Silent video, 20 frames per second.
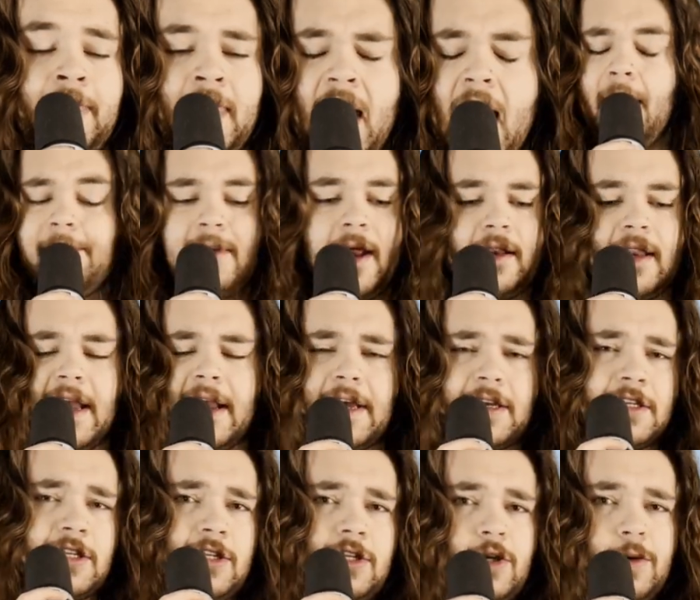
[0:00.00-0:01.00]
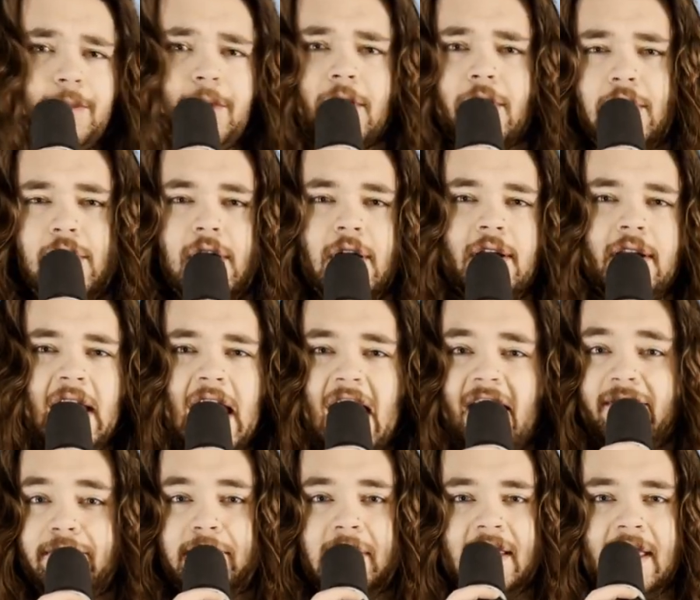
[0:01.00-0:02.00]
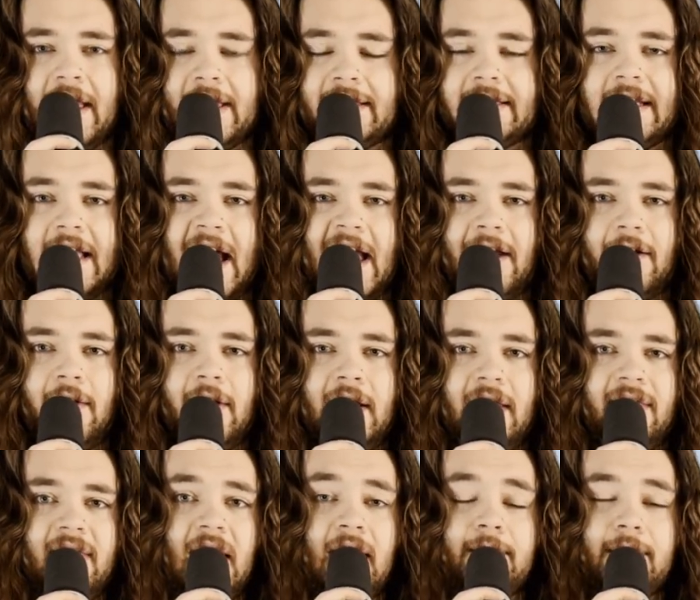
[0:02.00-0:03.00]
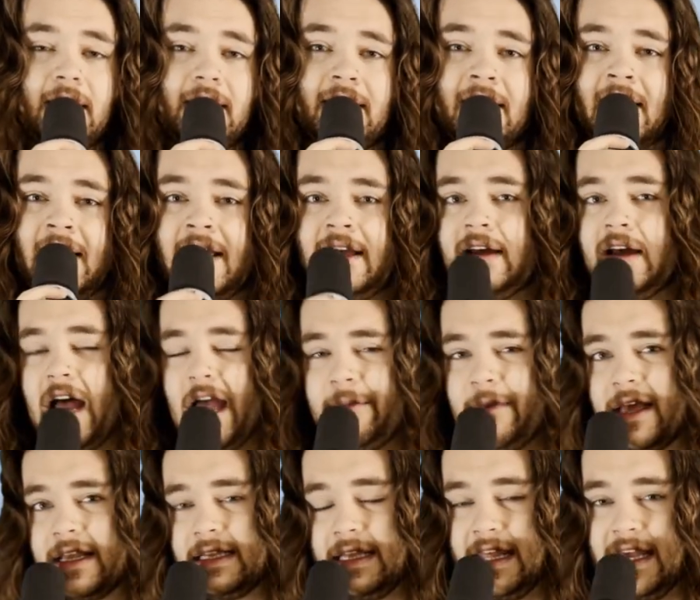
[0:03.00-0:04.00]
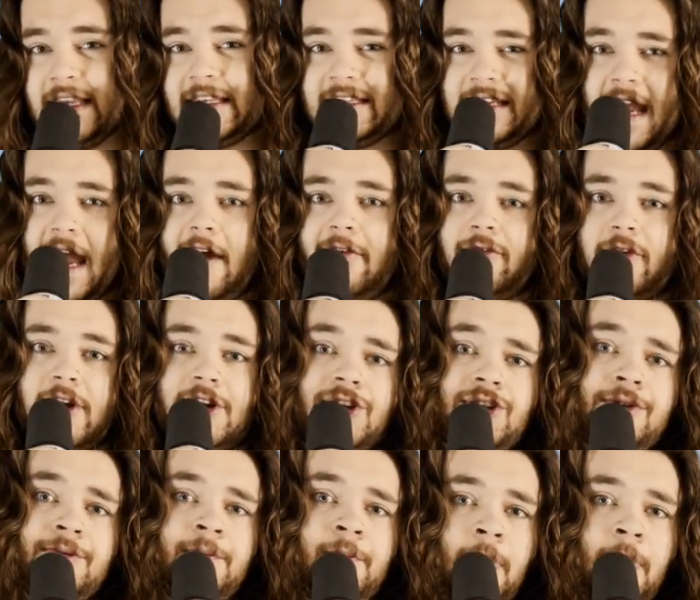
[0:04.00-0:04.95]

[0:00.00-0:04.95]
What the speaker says: I'm not like a super good FPS guy or anything, but I'm at least average.